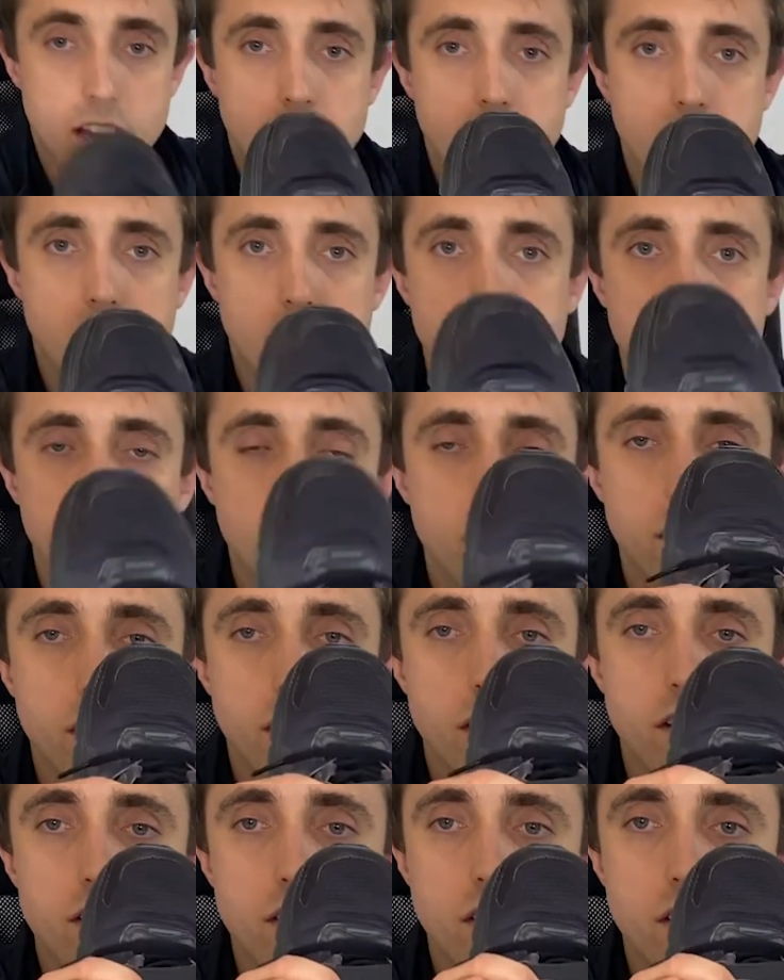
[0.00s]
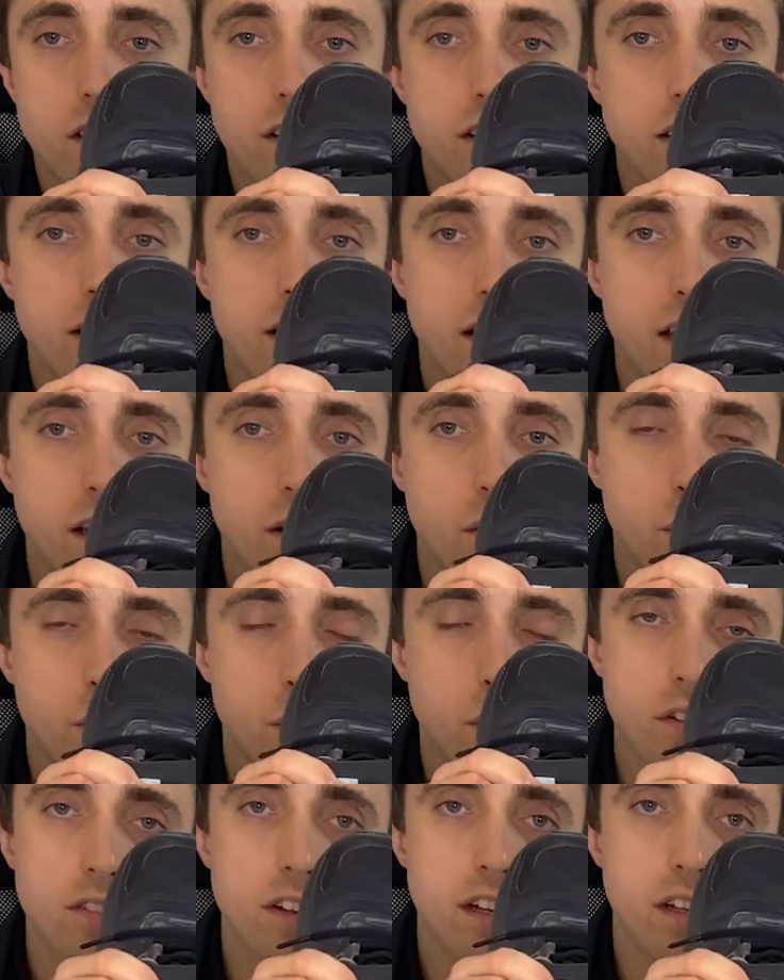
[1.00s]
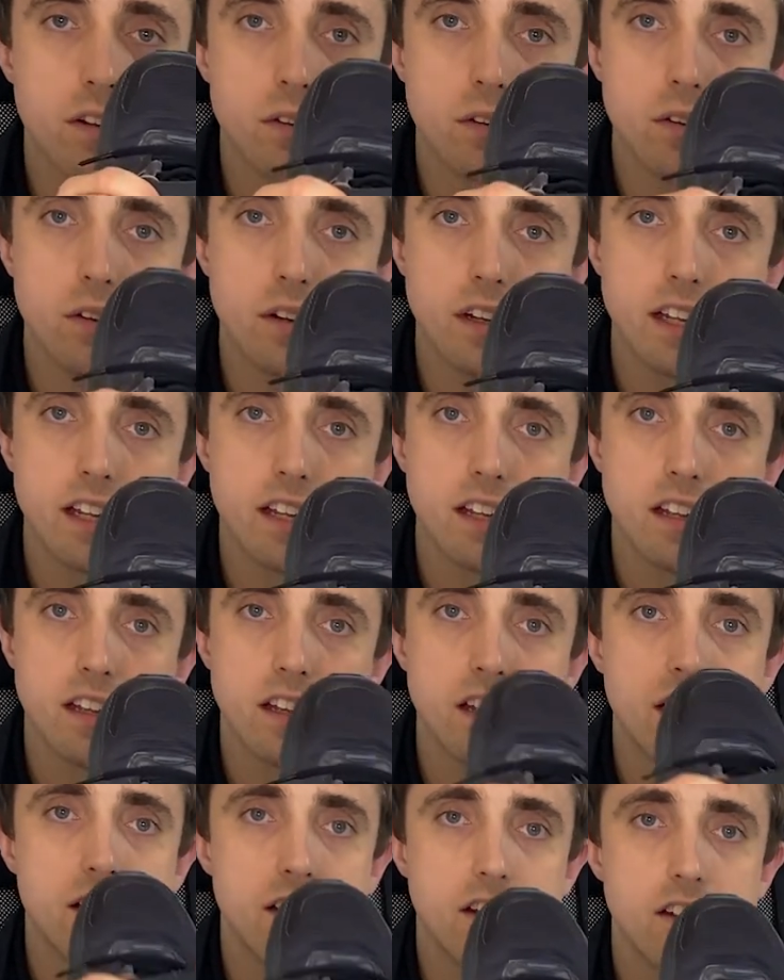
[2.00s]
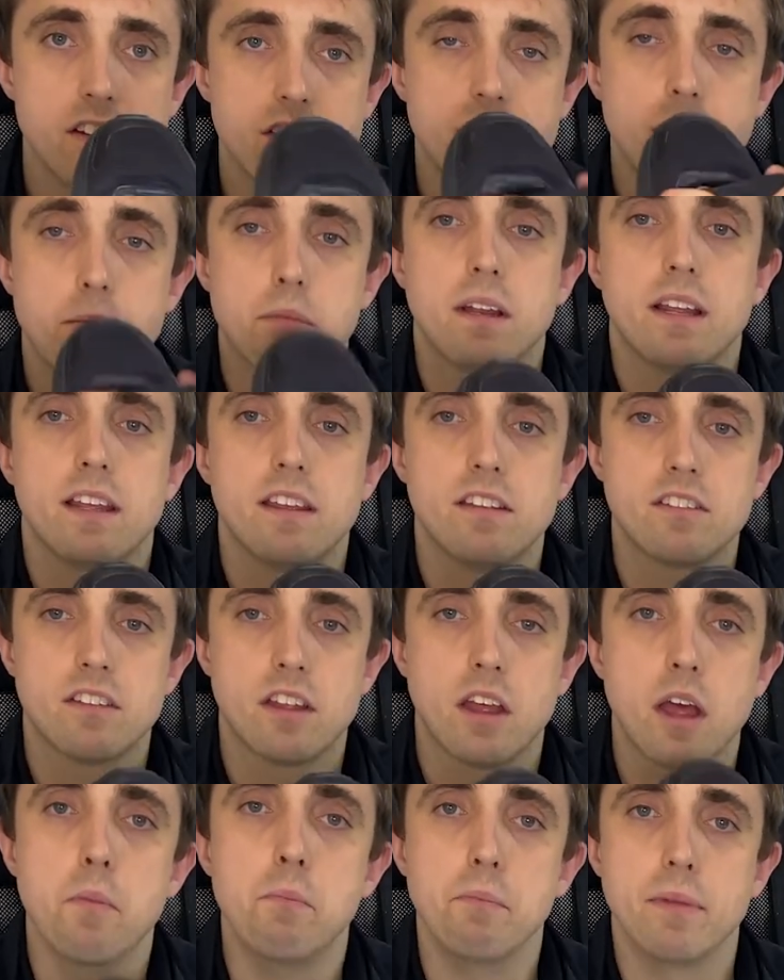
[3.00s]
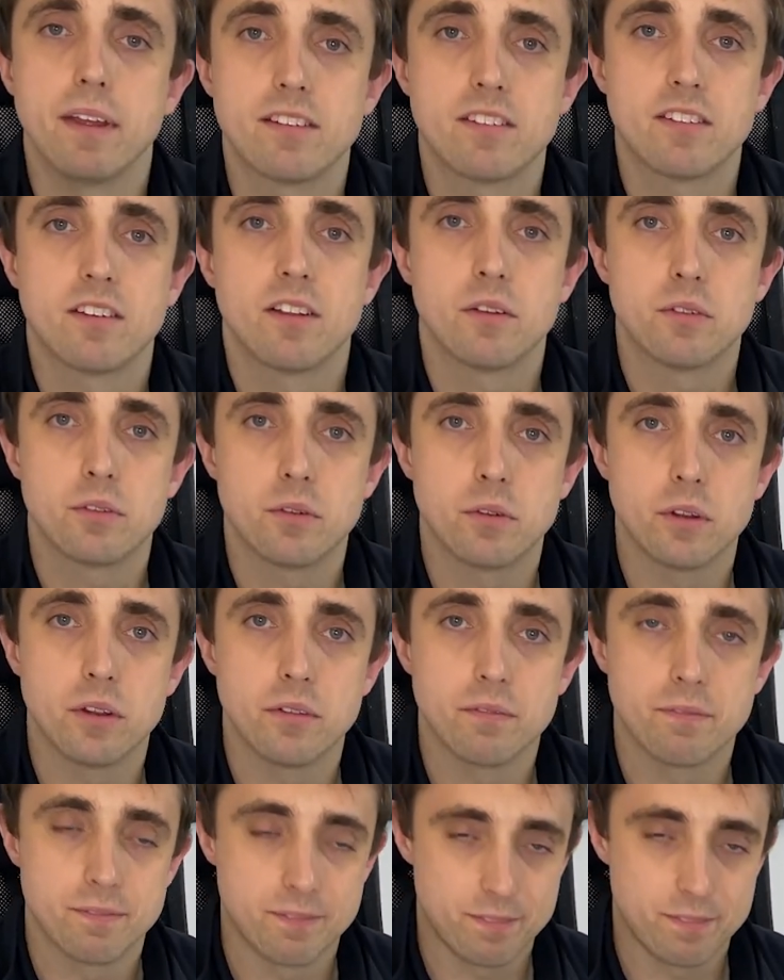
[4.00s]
And if you look inside there, we have now got a nicely placed metatarsal dome.